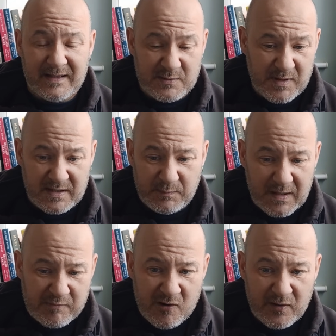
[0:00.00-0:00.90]

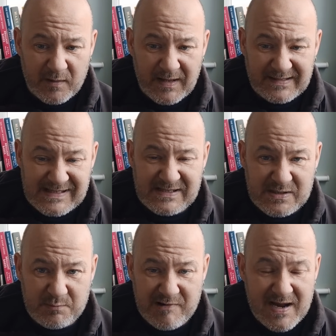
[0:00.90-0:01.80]
He brought a
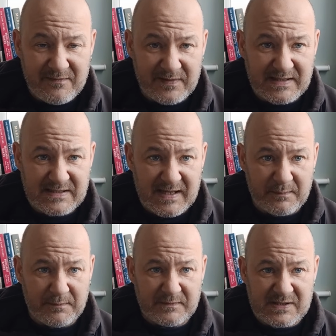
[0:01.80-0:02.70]
sense of bravery to
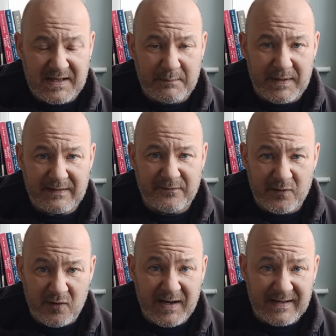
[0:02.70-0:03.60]
that back
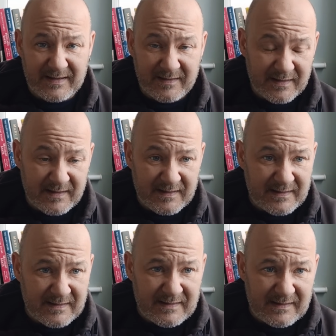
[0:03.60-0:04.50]
four and,
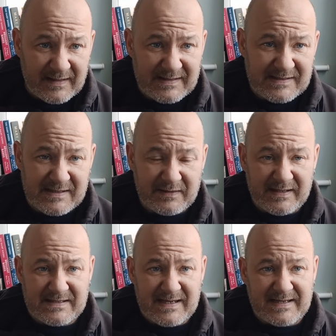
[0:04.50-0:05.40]
like I said,
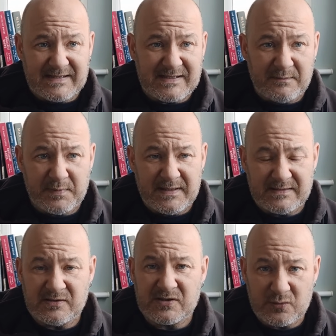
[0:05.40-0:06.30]
the attacking set
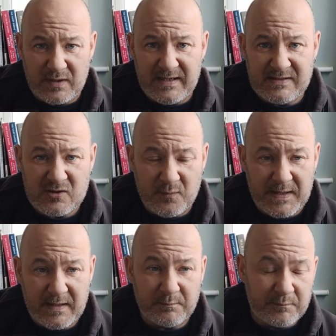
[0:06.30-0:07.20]
pieces. So he's come
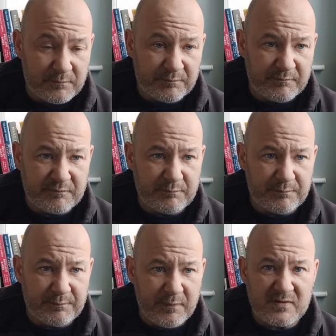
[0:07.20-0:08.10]
in and
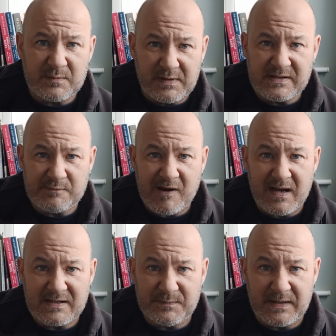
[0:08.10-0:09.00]
possibly
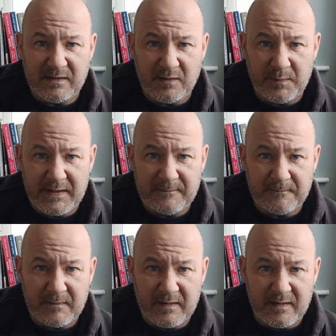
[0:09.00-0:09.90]
surprised me a little bit
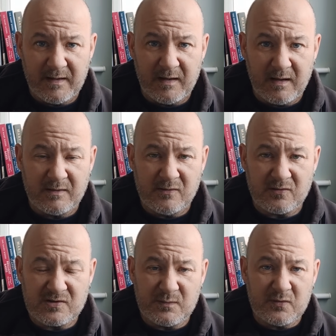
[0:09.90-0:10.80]
and
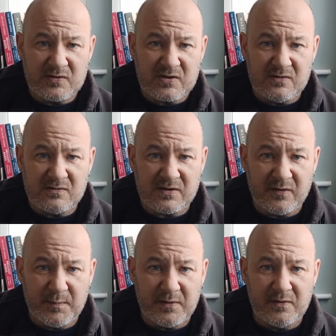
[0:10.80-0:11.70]
got some good scores on
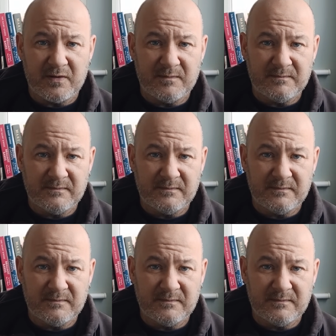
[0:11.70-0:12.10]
the board.